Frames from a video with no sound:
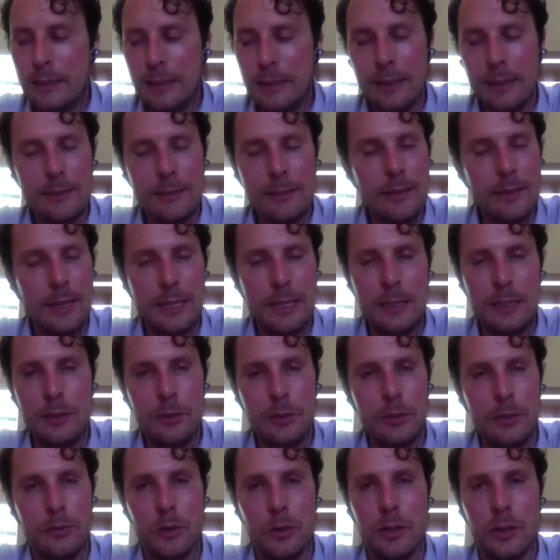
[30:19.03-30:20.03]
That's not going to
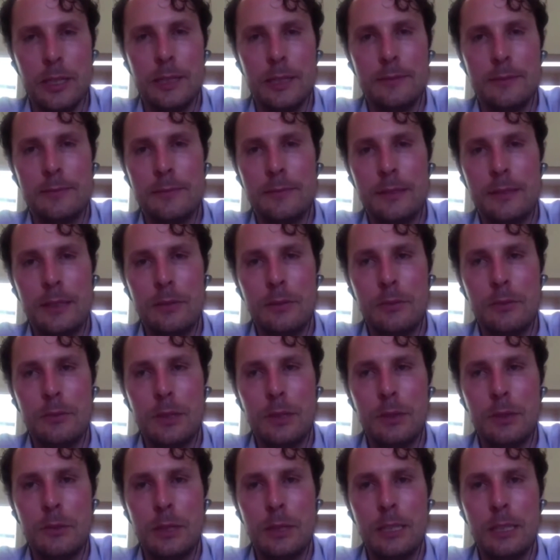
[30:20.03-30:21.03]
do it for you.
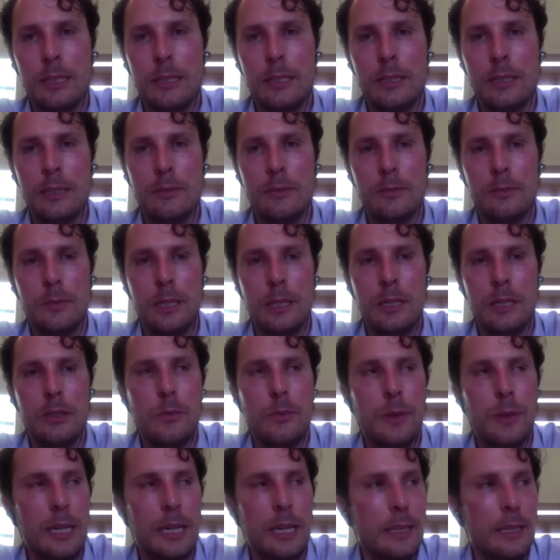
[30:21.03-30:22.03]
It really isn't, because
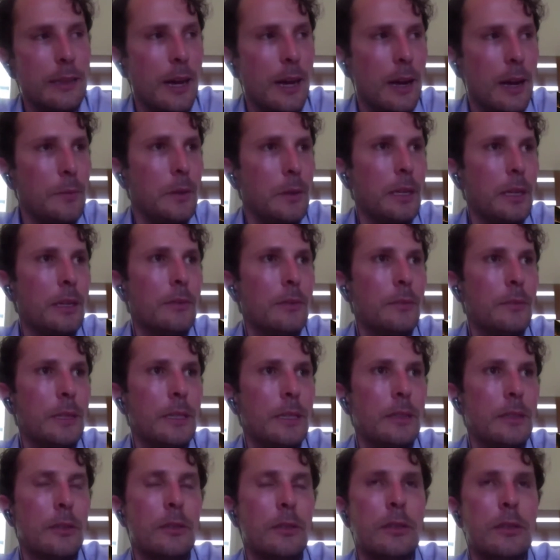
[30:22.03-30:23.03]
you might not be,
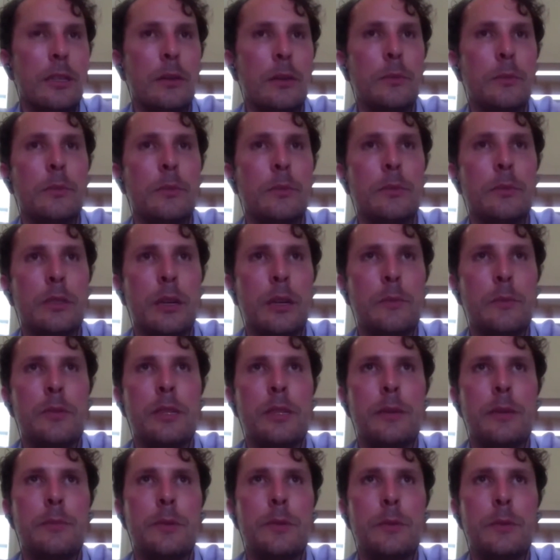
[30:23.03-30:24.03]
because there's some
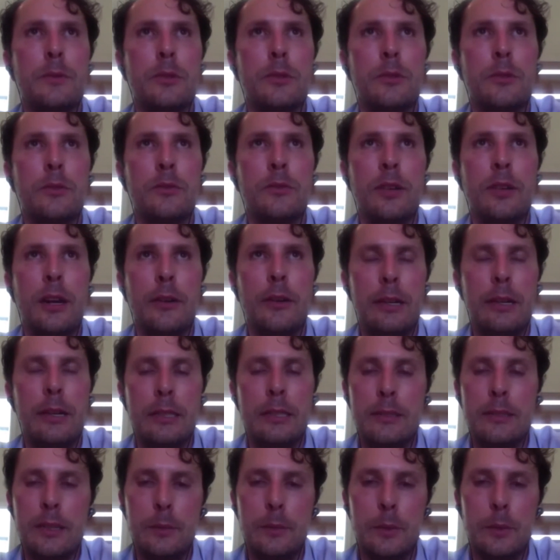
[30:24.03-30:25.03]
symptoms are very
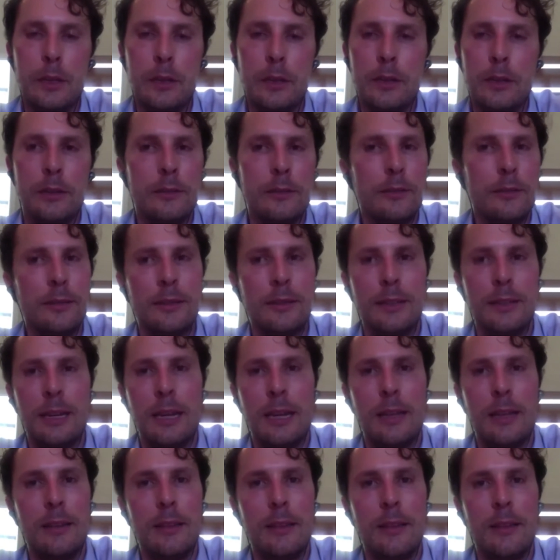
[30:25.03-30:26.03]
similar,
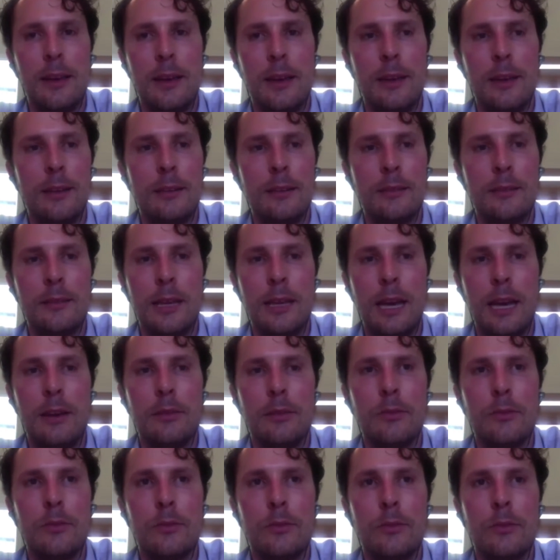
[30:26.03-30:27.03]
and they
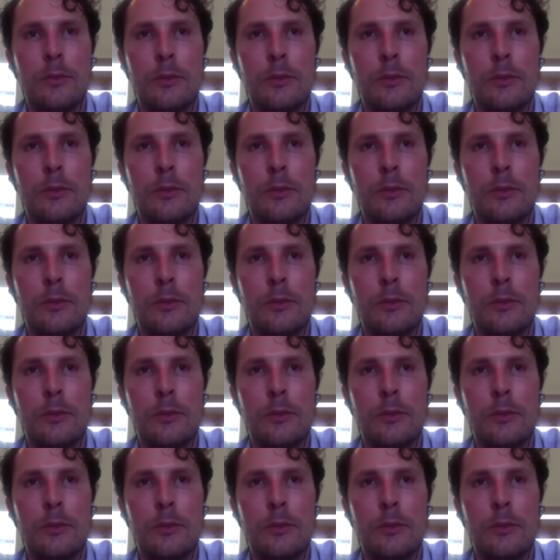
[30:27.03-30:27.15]
have